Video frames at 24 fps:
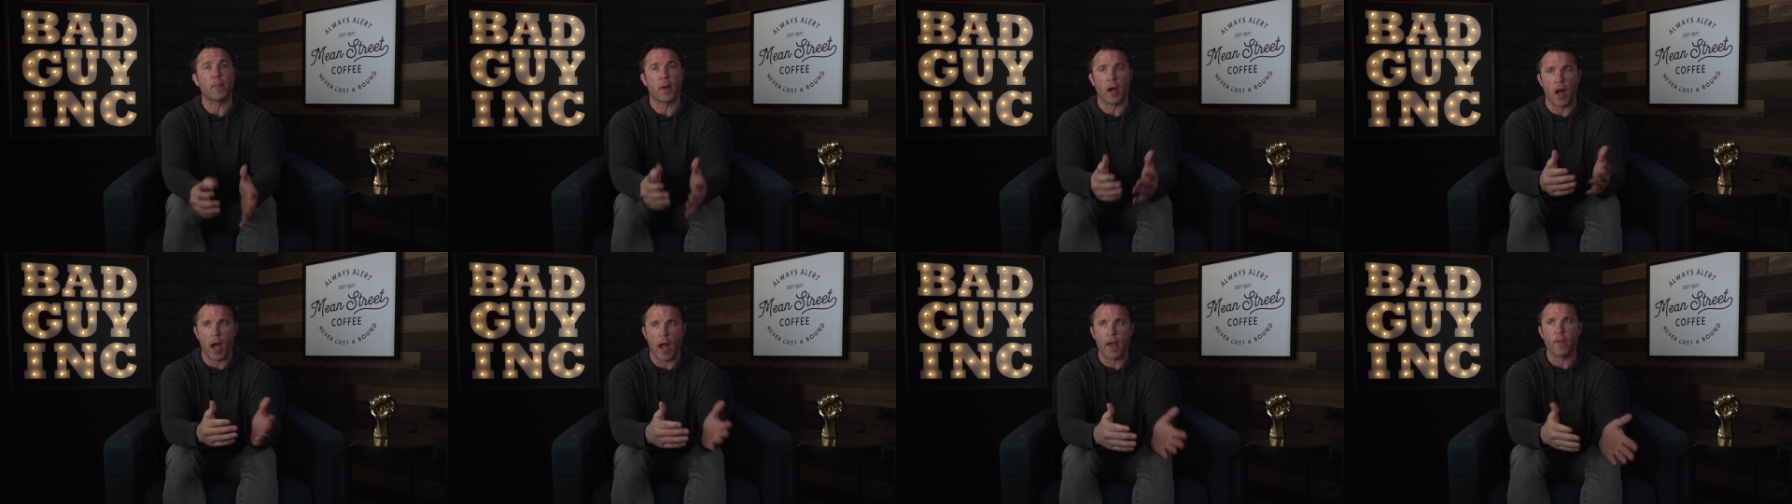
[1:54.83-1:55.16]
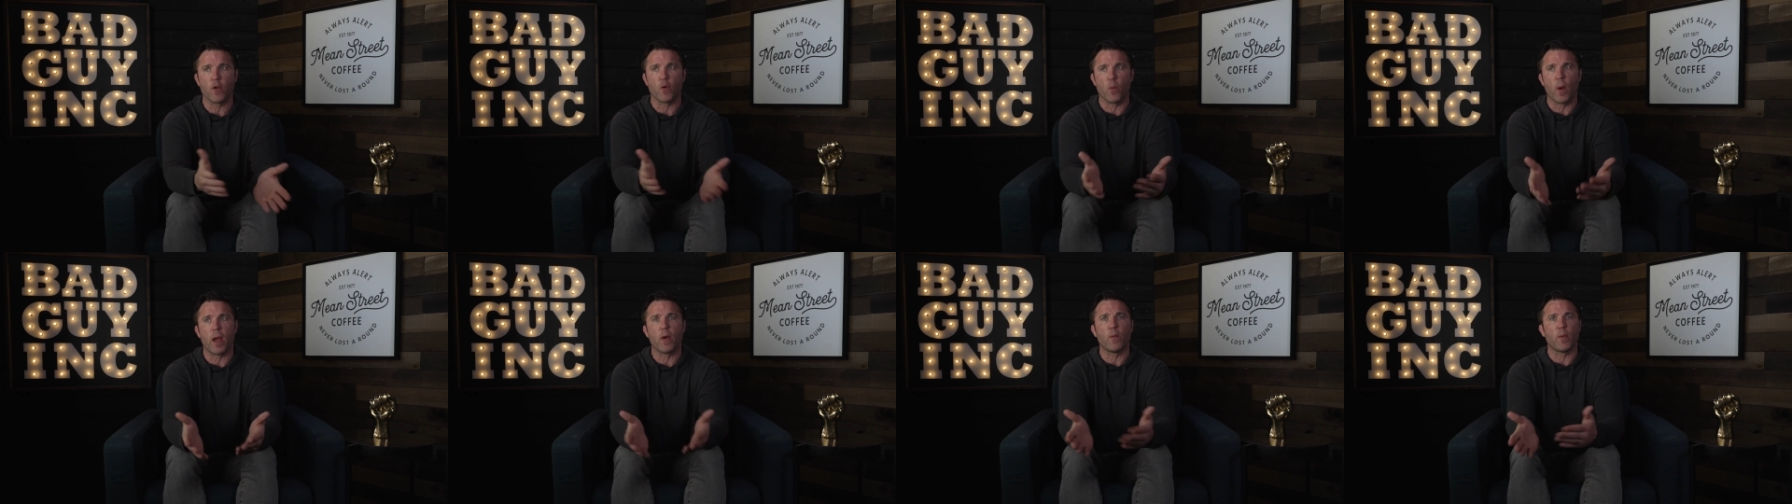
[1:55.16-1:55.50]
But
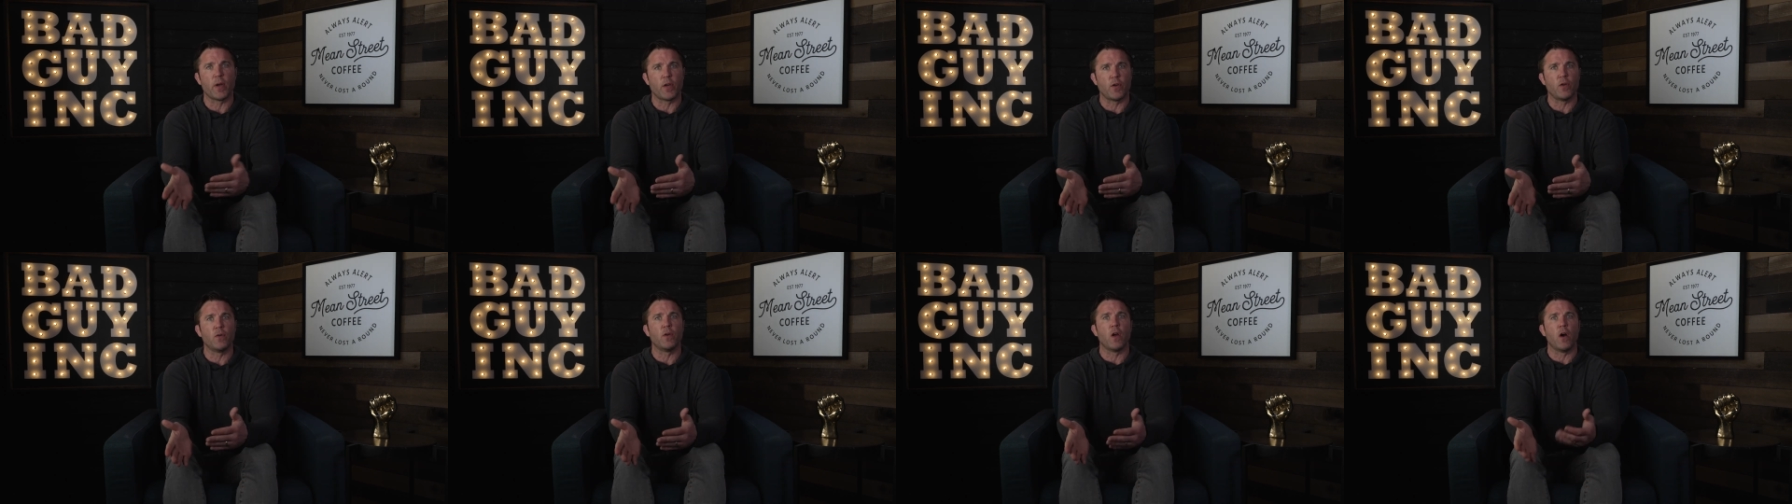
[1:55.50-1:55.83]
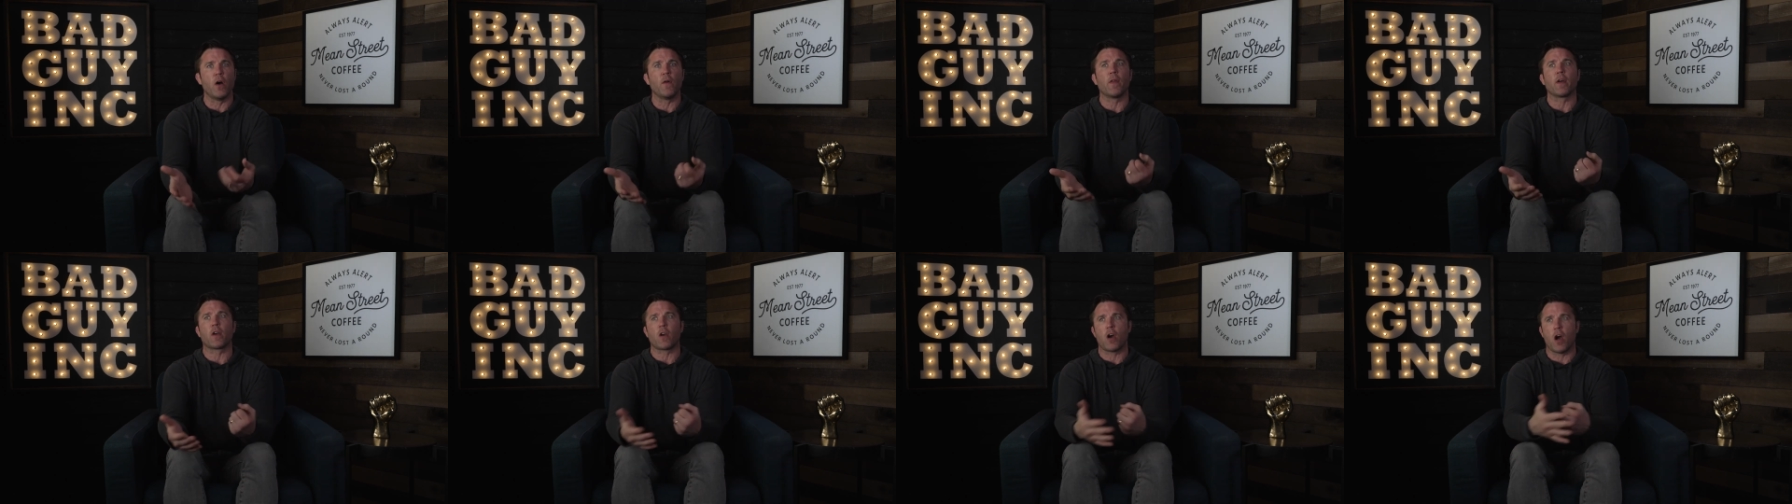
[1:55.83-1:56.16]
either way, we do
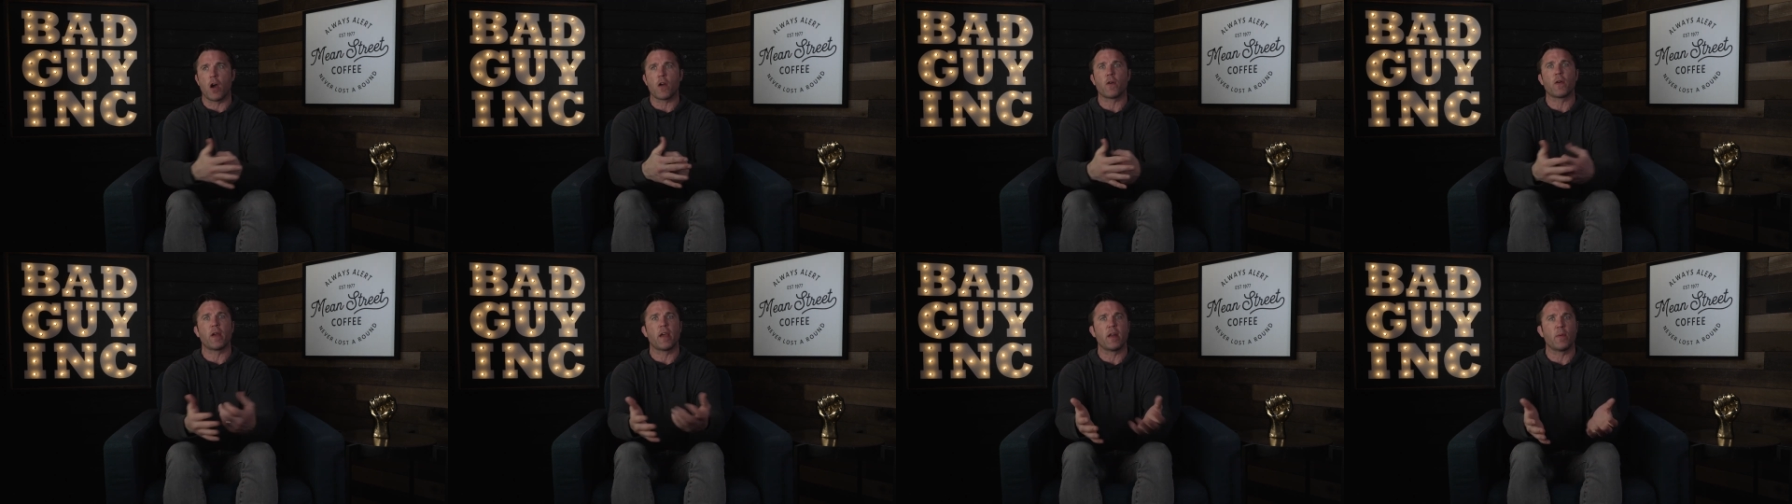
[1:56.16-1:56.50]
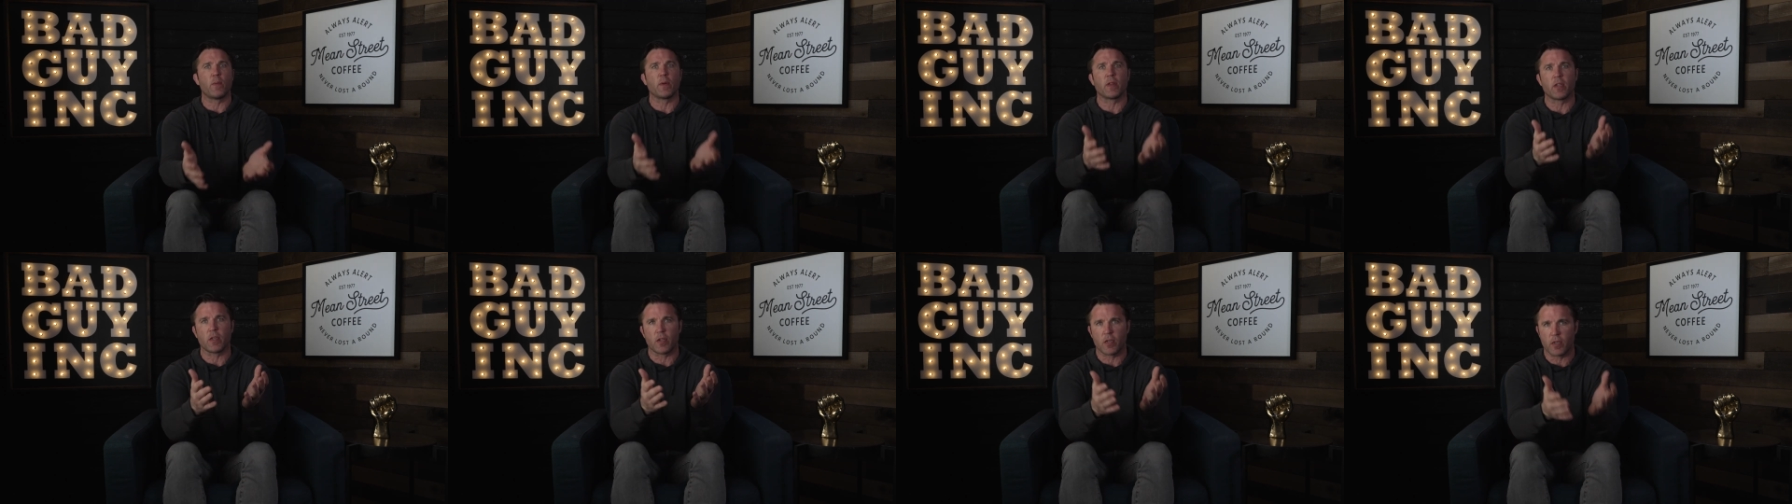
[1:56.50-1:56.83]
know that Conor hit
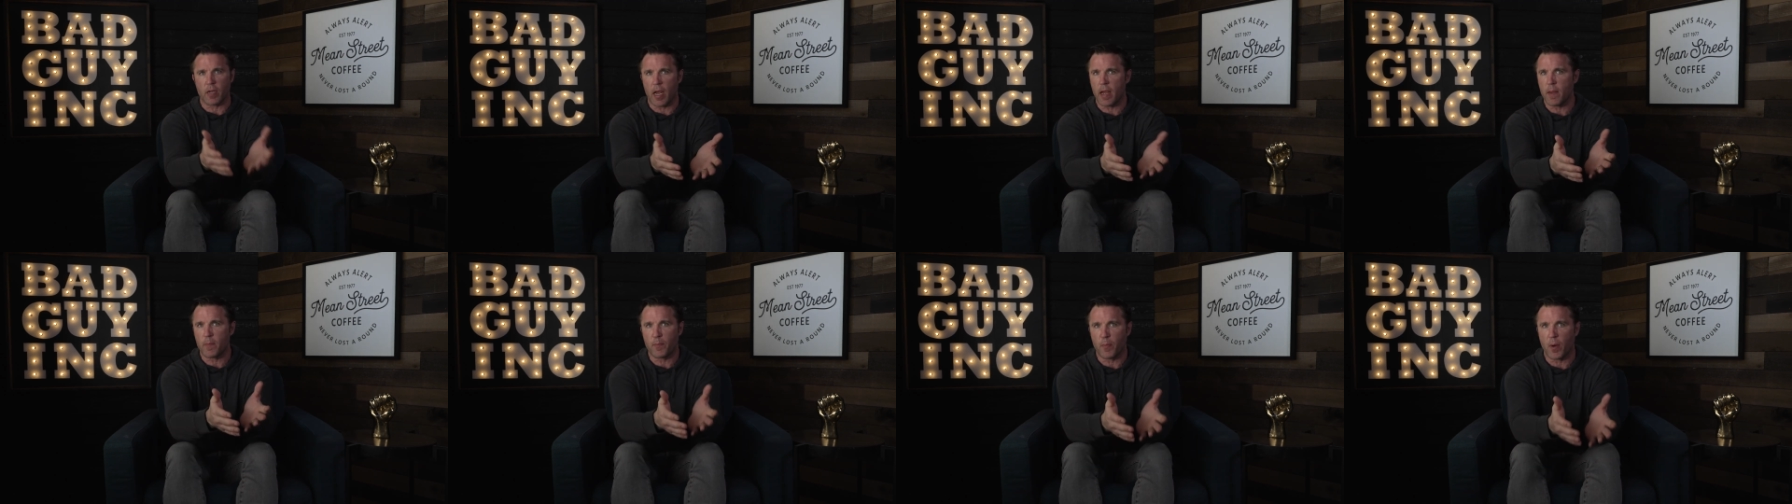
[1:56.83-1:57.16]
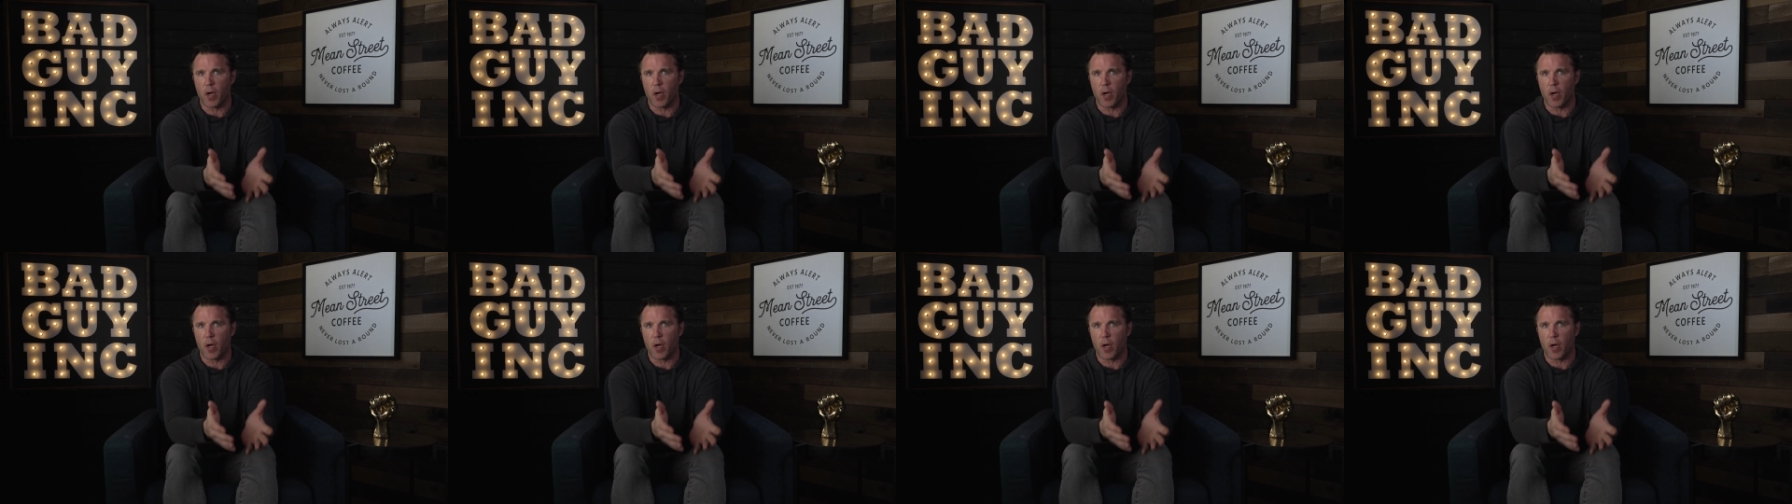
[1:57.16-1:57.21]
him with the same